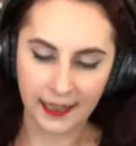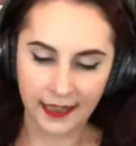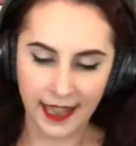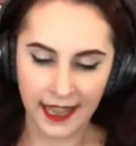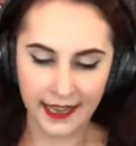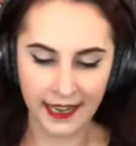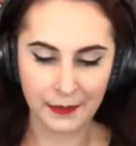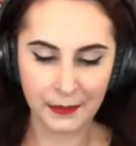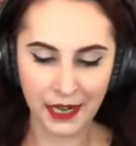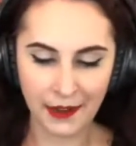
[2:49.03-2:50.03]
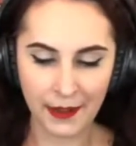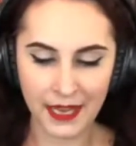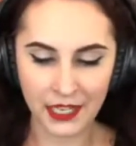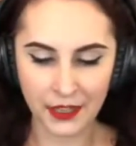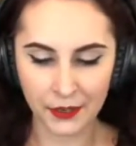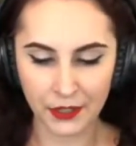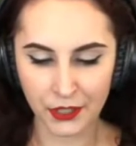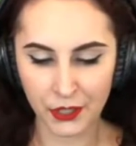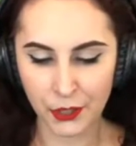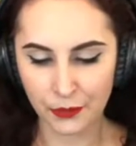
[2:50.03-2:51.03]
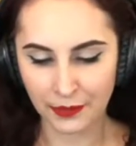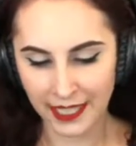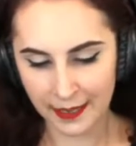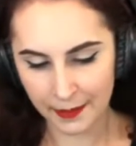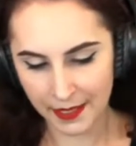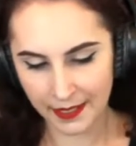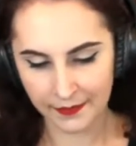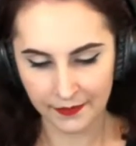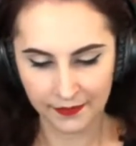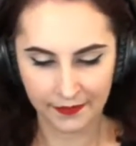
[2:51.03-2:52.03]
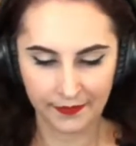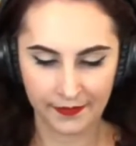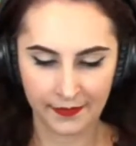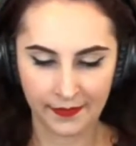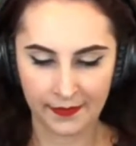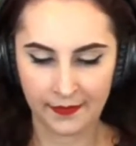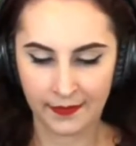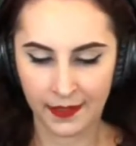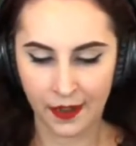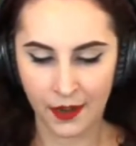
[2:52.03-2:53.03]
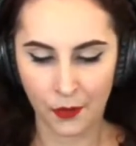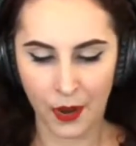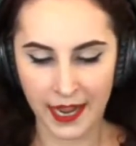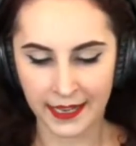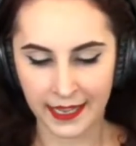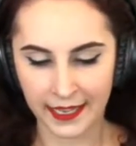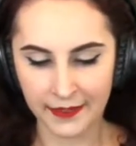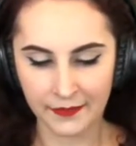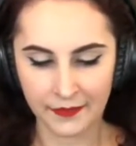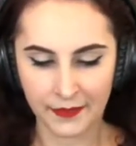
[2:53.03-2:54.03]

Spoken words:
And remember how I mentioned there's just two lips on a wine key.